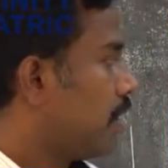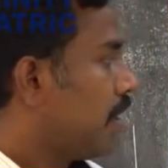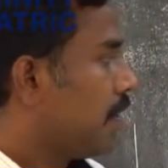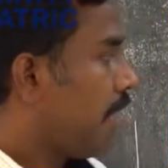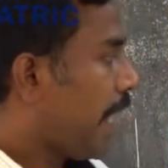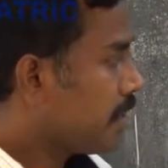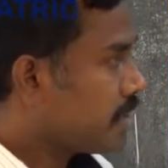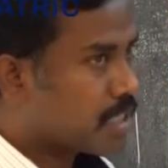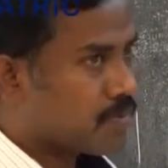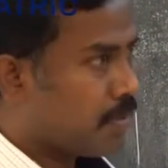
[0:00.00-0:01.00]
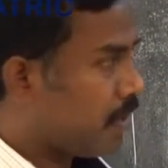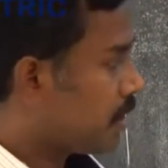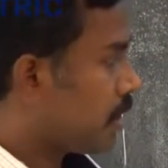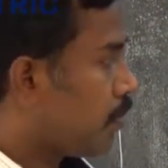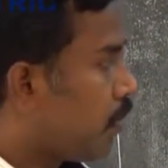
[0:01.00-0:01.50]
Then angiosperm
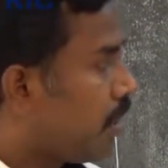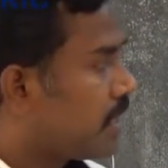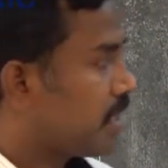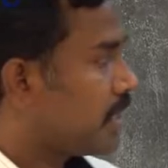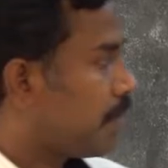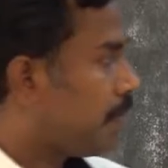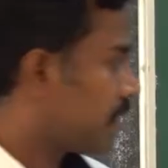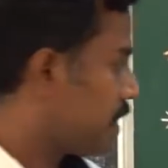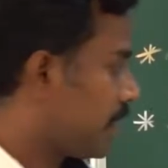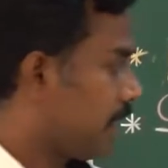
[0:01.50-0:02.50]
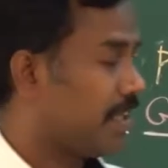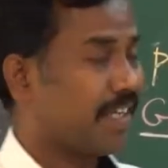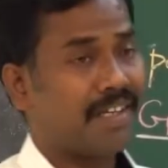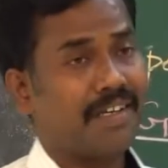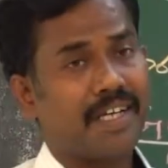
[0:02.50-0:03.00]
is the pollens are deposited
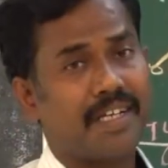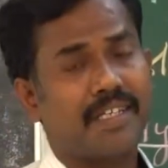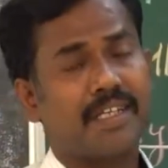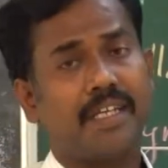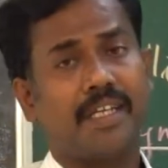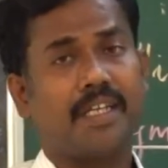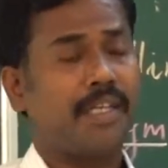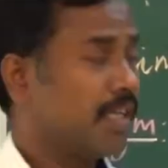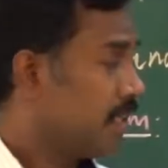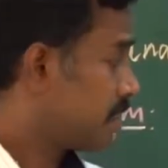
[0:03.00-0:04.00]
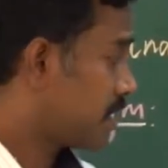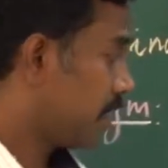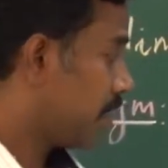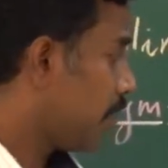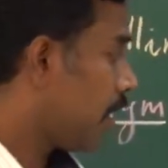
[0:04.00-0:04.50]
indirectly
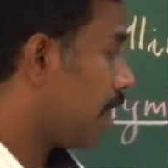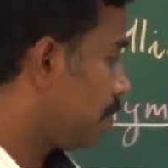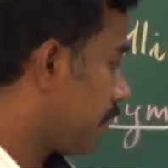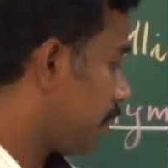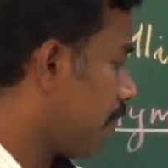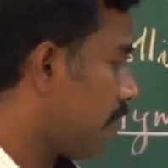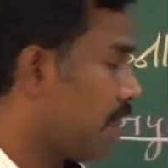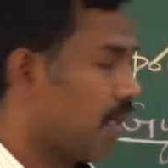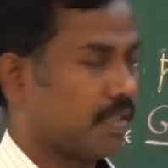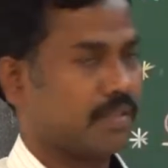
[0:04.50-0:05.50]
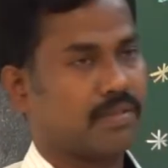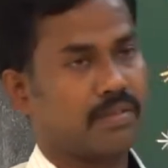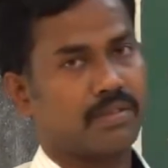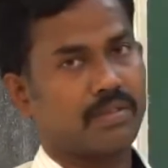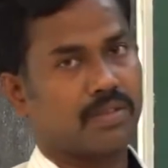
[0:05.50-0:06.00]
stigma of the
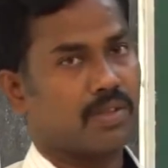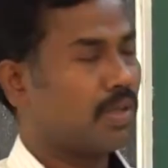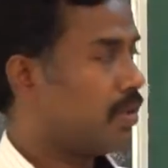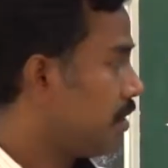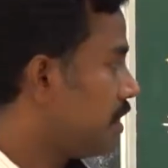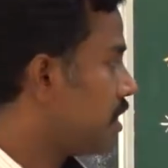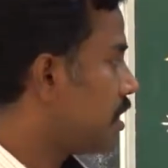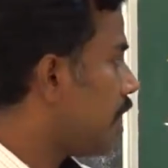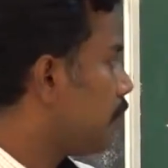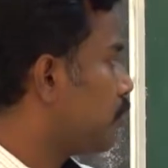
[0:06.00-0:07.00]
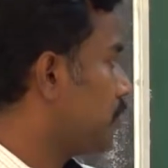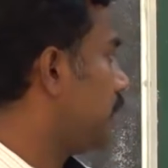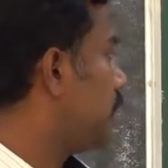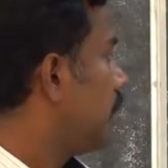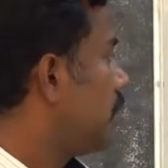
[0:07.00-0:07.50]
flower. So this is the
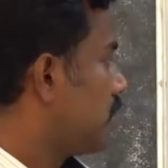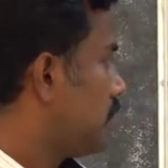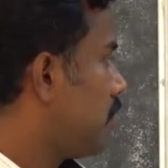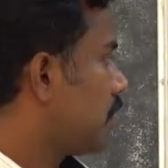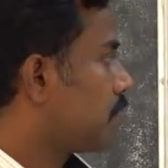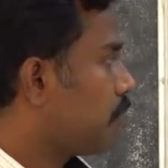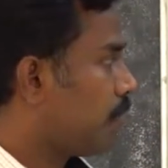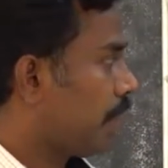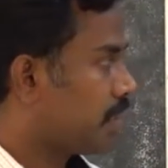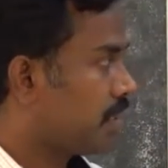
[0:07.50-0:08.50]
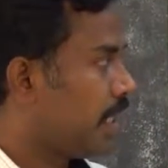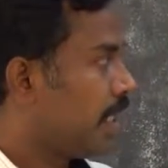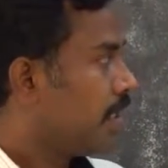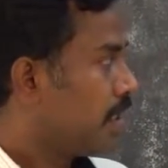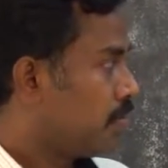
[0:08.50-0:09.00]
opposite. Gymnosperm means the
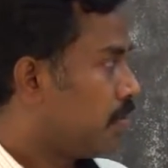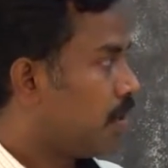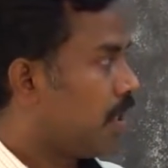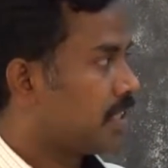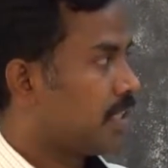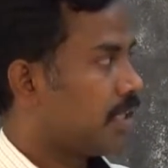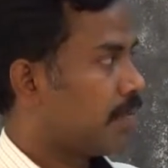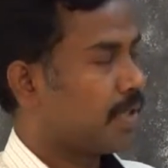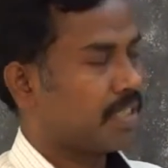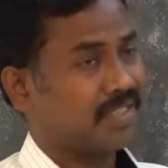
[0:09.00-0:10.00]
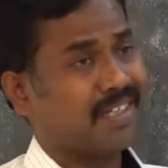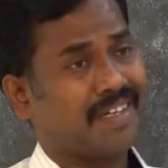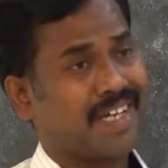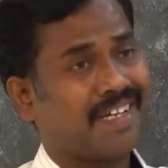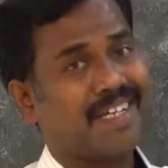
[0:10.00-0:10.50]
pollens are deposited
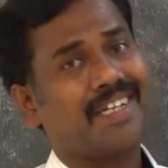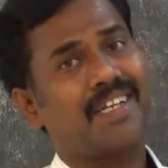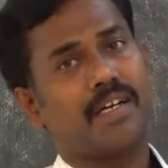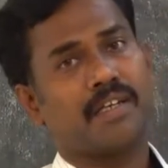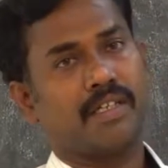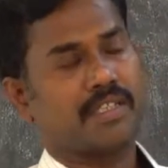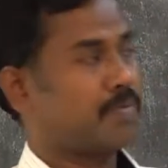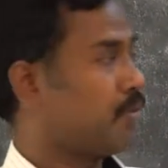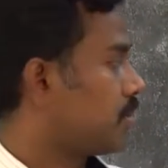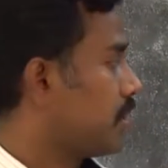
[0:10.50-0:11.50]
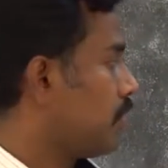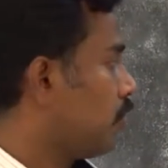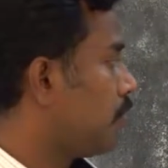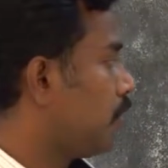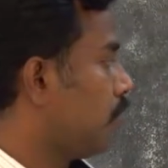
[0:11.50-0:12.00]
directly on the exposed
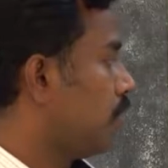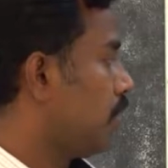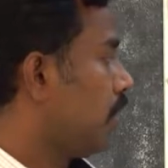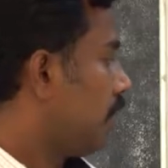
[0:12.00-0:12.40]
ovule.